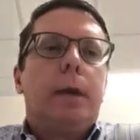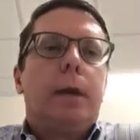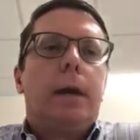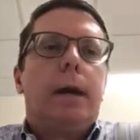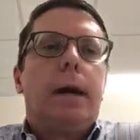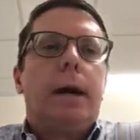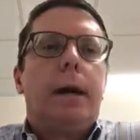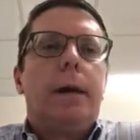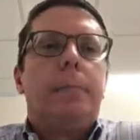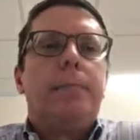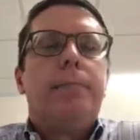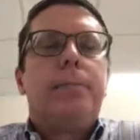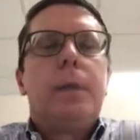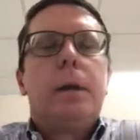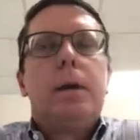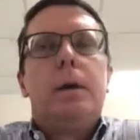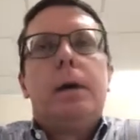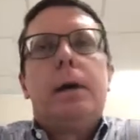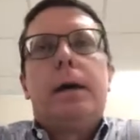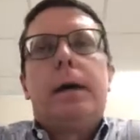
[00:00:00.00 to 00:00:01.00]

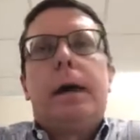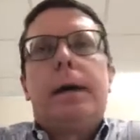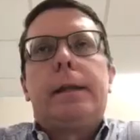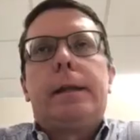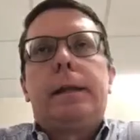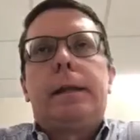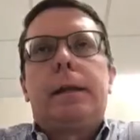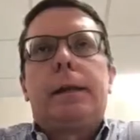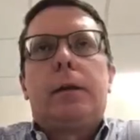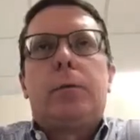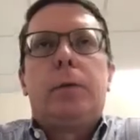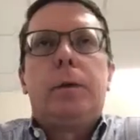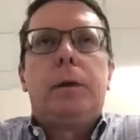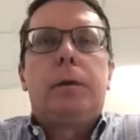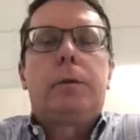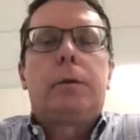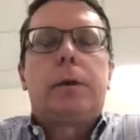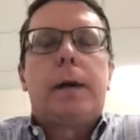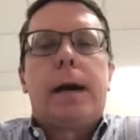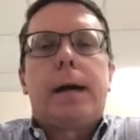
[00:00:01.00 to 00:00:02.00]
I think
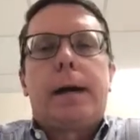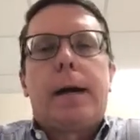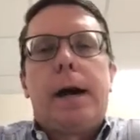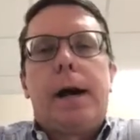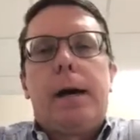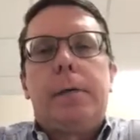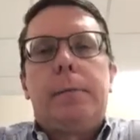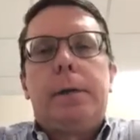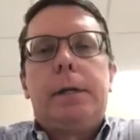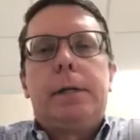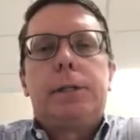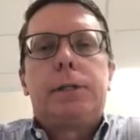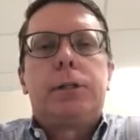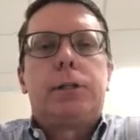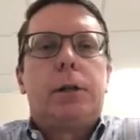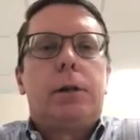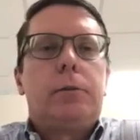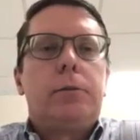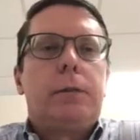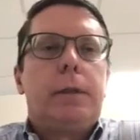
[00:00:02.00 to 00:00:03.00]
Realtor.com has
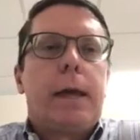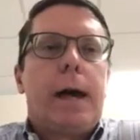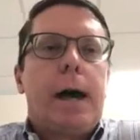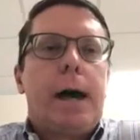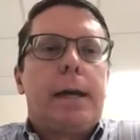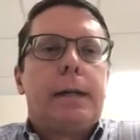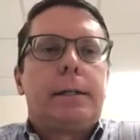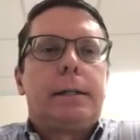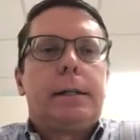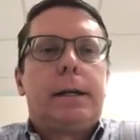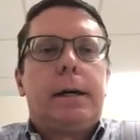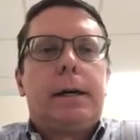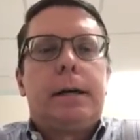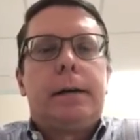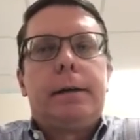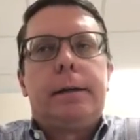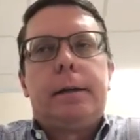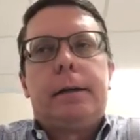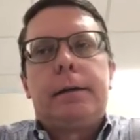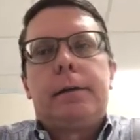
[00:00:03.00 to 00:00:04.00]
shown that
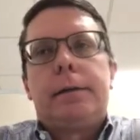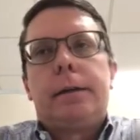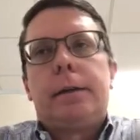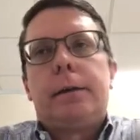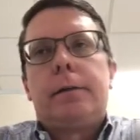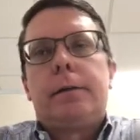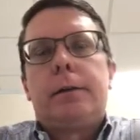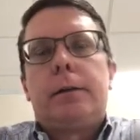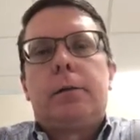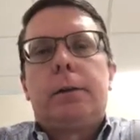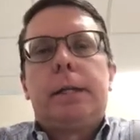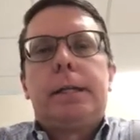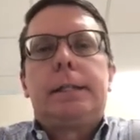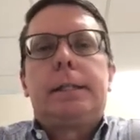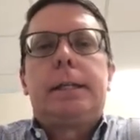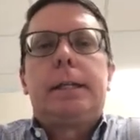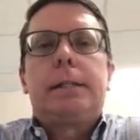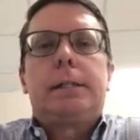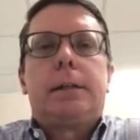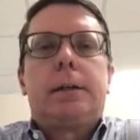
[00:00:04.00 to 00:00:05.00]
their
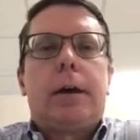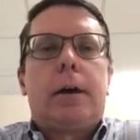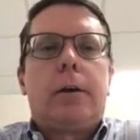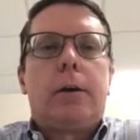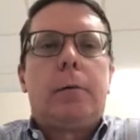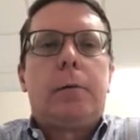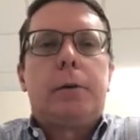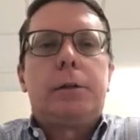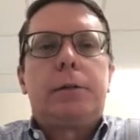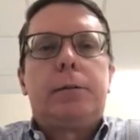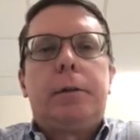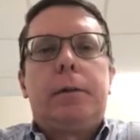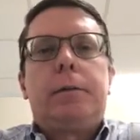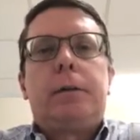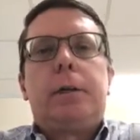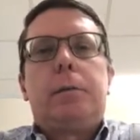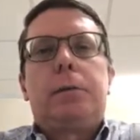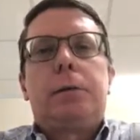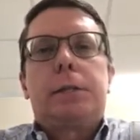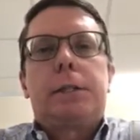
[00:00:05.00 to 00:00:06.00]
listings are down almost
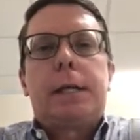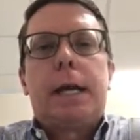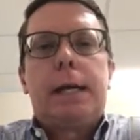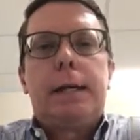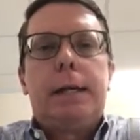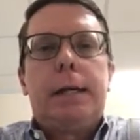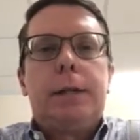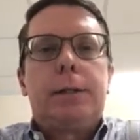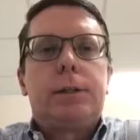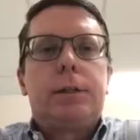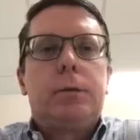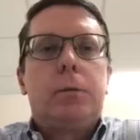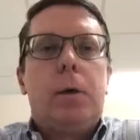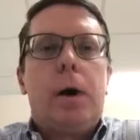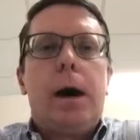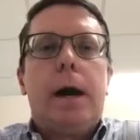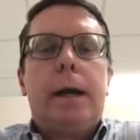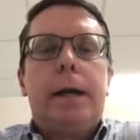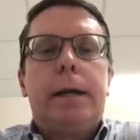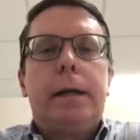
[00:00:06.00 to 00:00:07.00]
50%
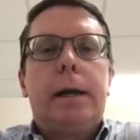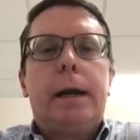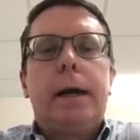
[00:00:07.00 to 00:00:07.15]
nationwide.